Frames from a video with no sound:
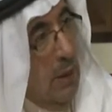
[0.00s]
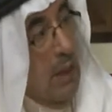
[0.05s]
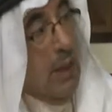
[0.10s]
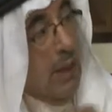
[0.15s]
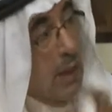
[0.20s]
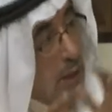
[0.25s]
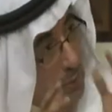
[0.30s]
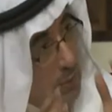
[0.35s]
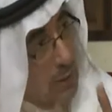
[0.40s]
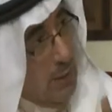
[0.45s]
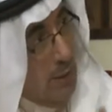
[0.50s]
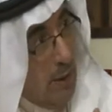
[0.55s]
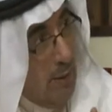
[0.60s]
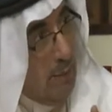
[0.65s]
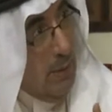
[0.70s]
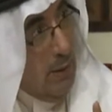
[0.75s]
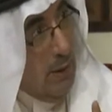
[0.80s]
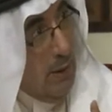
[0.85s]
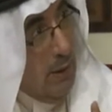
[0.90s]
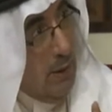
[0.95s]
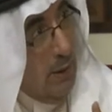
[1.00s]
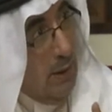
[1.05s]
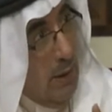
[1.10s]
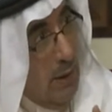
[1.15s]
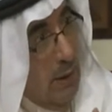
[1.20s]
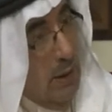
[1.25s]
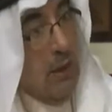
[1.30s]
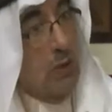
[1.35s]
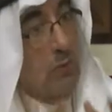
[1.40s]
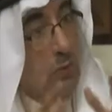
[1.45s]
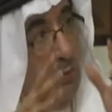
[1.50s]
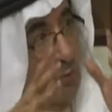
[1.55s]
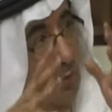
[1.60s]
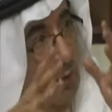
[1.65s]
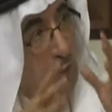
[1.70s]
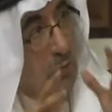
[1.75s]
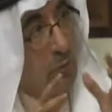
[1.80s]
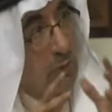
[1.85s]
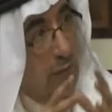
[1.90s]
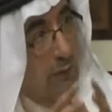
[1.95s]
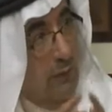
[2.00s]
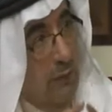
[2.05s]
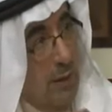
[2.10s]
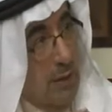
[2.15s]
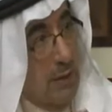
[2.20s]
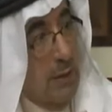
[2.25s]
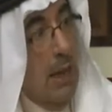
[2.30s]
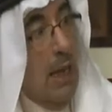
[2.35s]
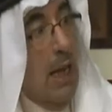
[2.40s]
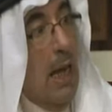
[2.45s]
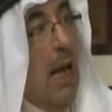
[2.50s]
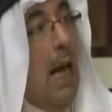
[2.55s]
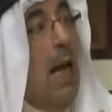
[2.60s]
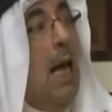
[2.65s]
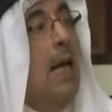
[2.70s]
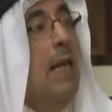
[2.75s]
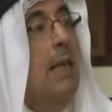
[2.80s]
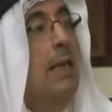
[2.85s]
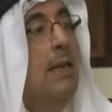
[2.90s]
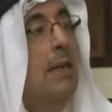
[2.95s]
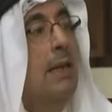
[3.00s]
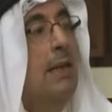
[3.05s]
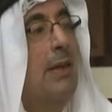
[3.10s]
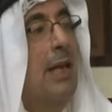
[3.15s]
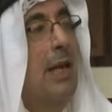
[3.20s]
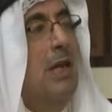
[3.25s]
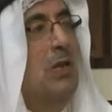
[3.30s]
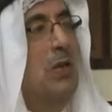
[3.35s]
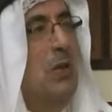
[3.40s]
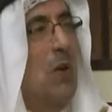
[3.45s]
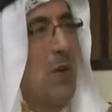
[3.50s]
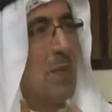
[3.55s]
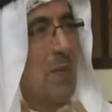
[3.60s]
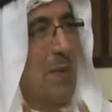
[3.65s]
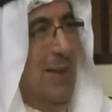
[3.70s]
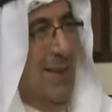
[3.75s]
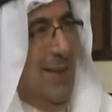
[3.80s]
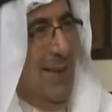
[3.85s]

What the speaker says: That's what's happening. That's what we are going to face. And the enjoyment.